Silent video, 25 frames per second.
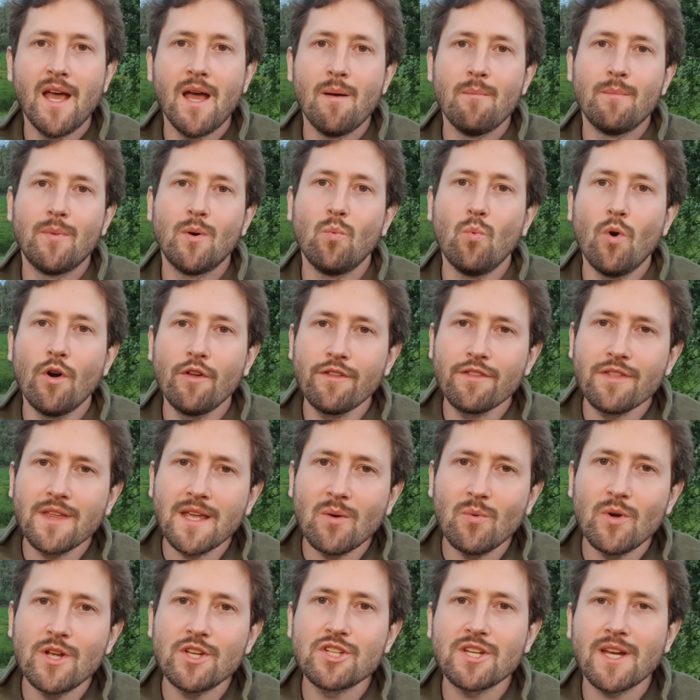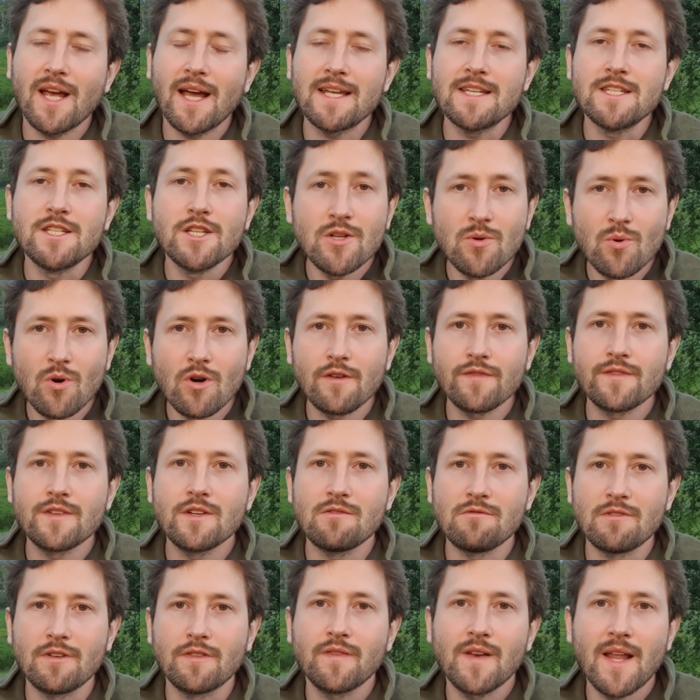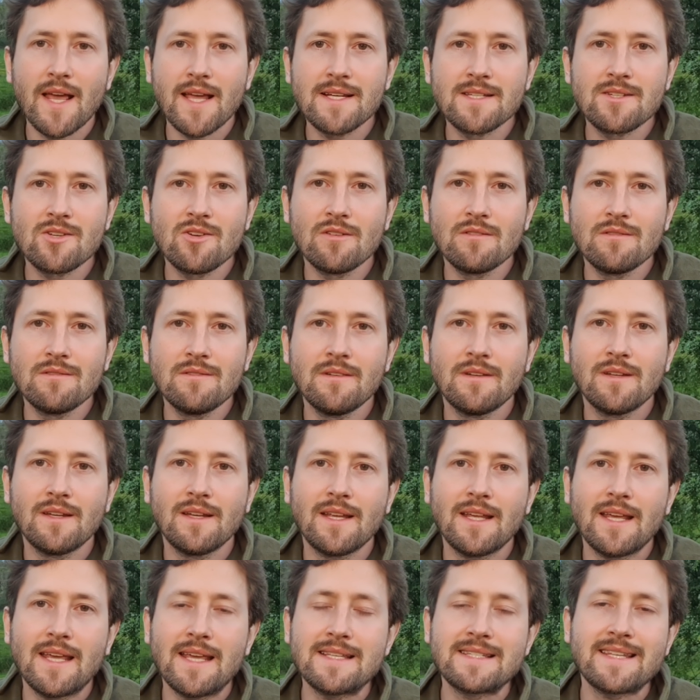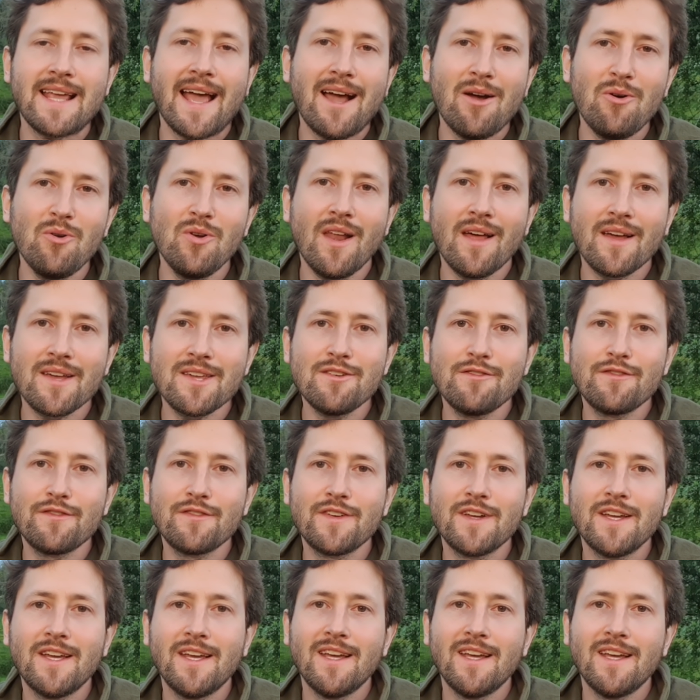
But one thing which I do often reflect on is how life